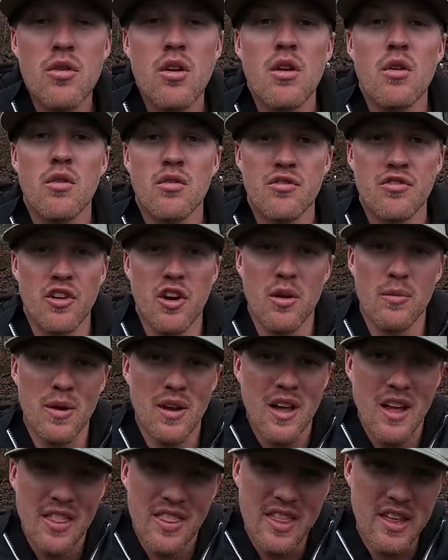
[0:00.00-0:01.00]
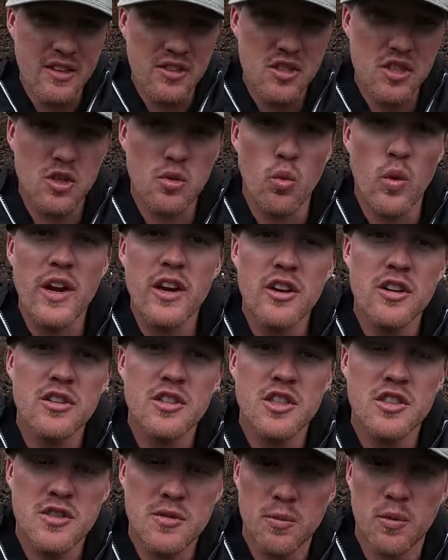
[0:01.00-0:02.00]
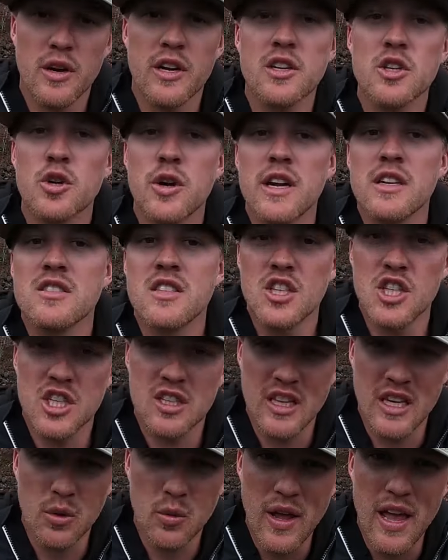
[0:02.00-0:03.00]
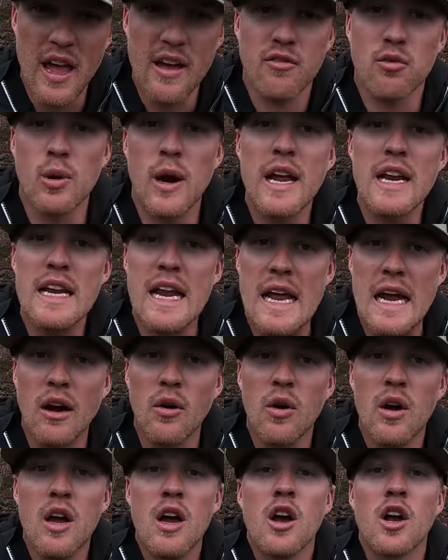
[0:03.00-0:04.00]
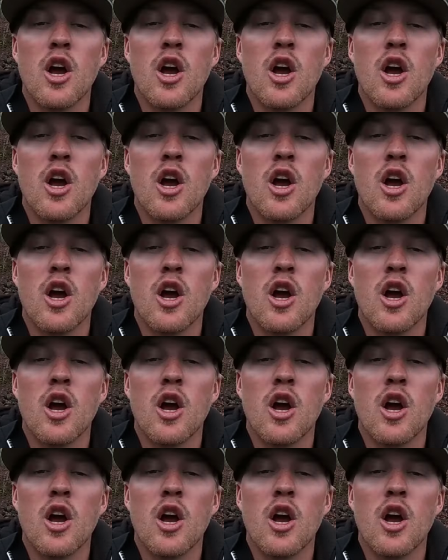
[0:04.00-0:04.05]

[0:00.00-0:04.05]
throw from this winter to spring transition like we have right now,